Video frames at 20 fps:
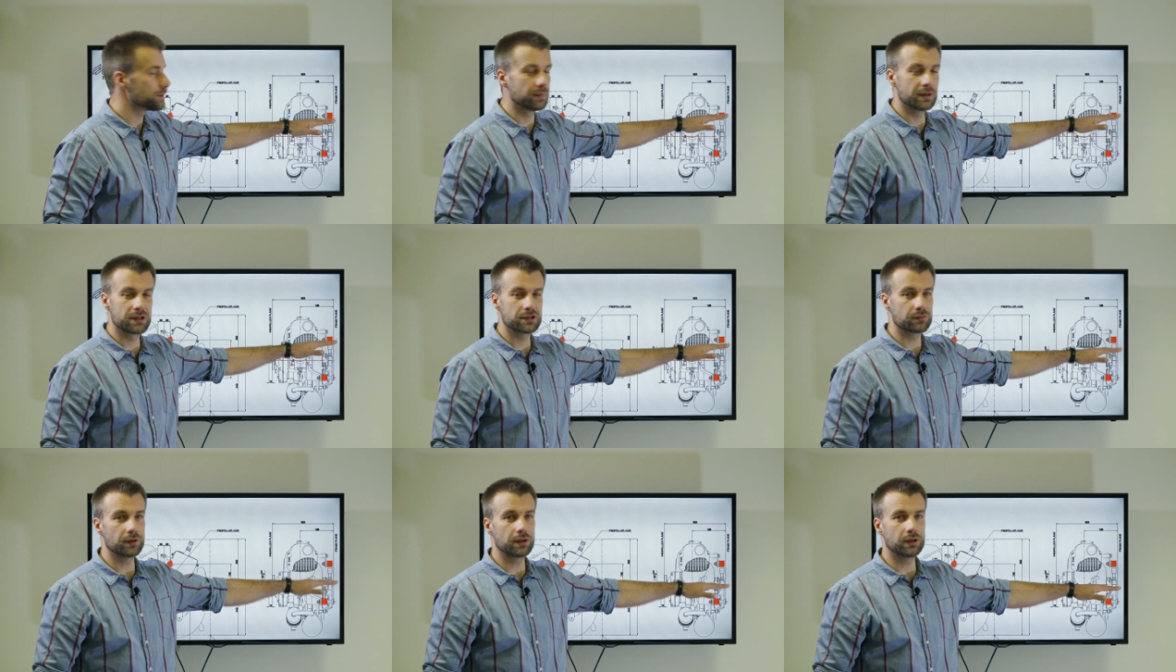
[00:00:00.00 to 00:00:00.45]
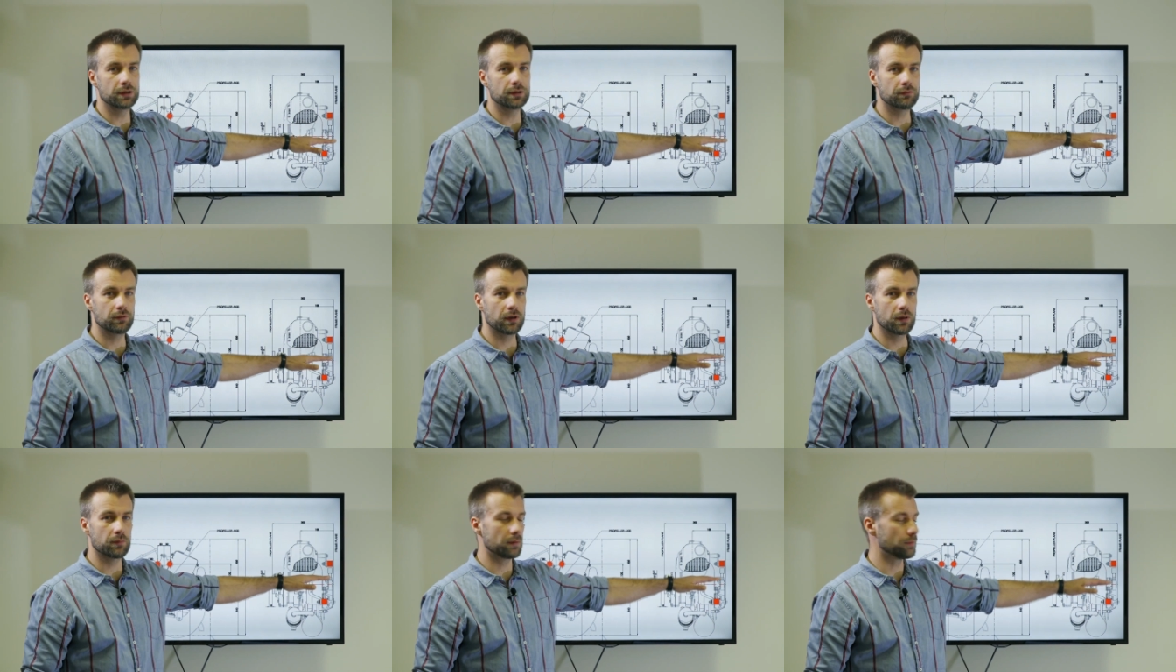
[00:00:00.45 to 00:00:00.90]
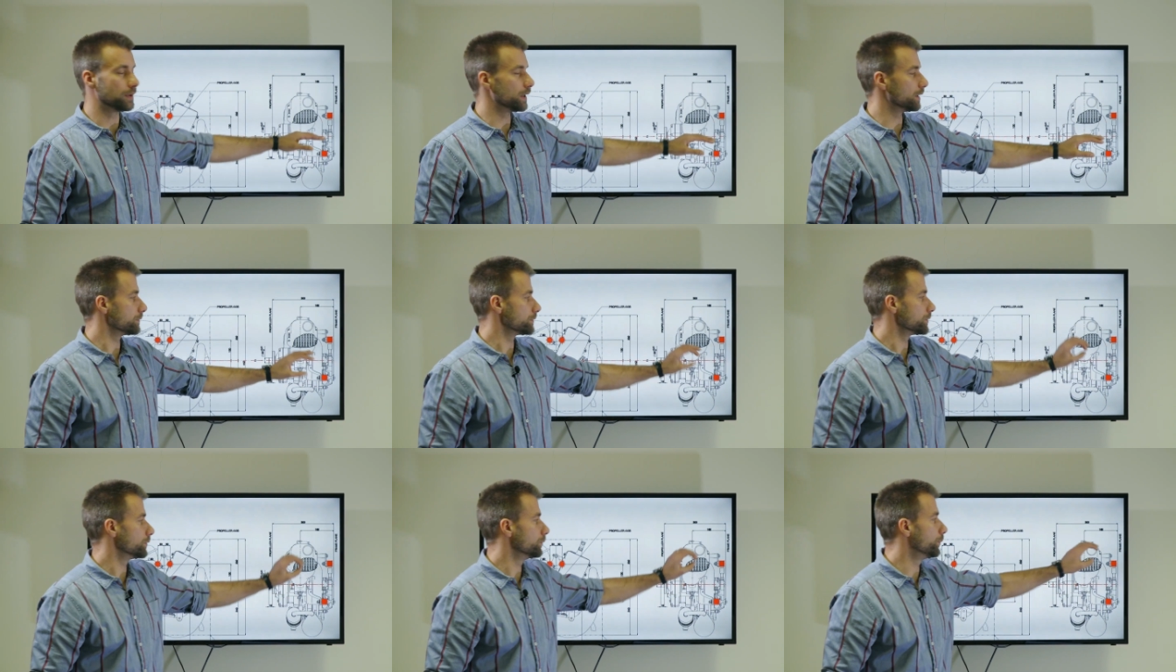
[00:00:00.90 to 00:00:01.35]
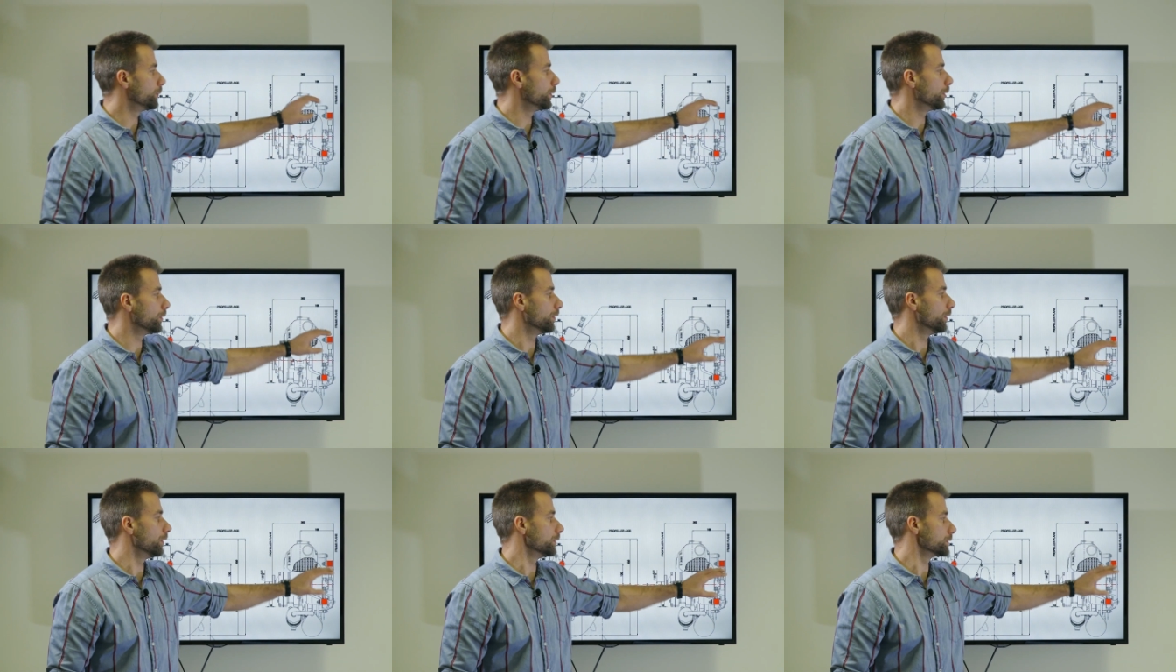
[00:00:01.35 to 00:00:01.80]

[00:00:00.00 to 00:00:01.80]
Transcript: in between the rubber mounts. So,